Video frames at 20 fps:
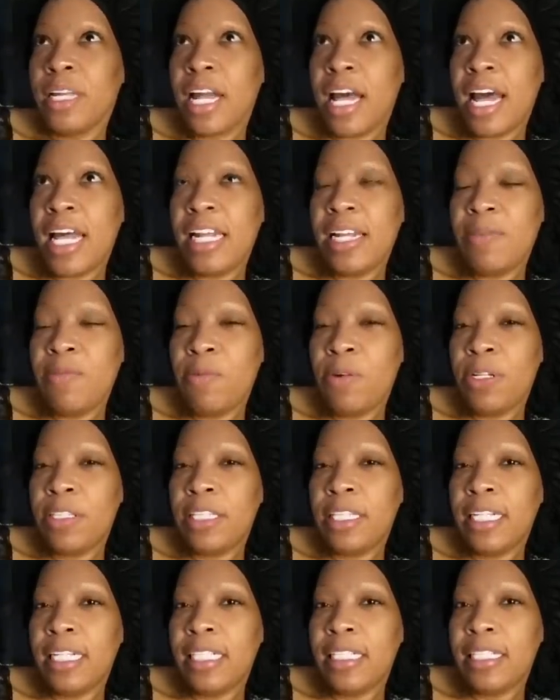I didn't
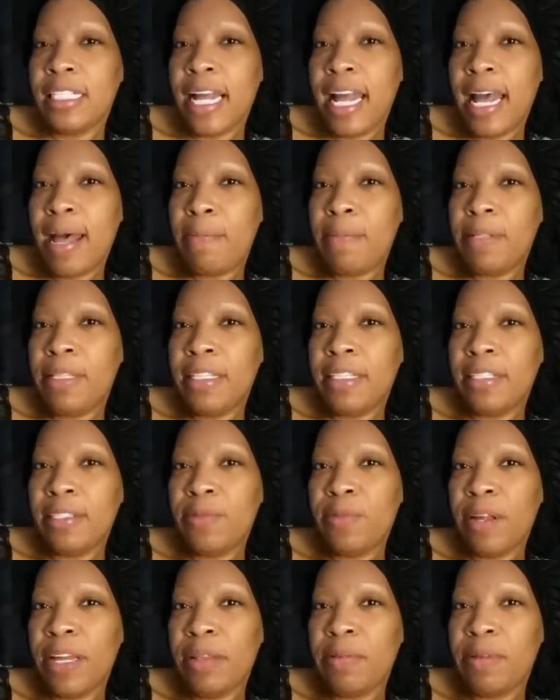want things to happen
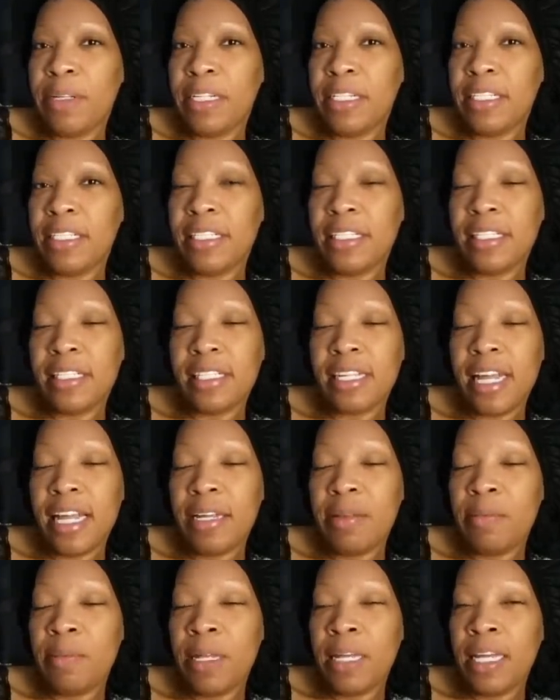this way, but it's just
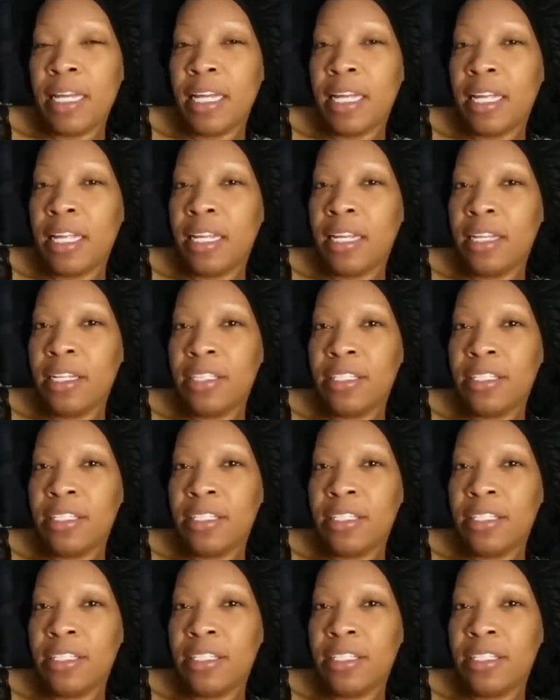like, man,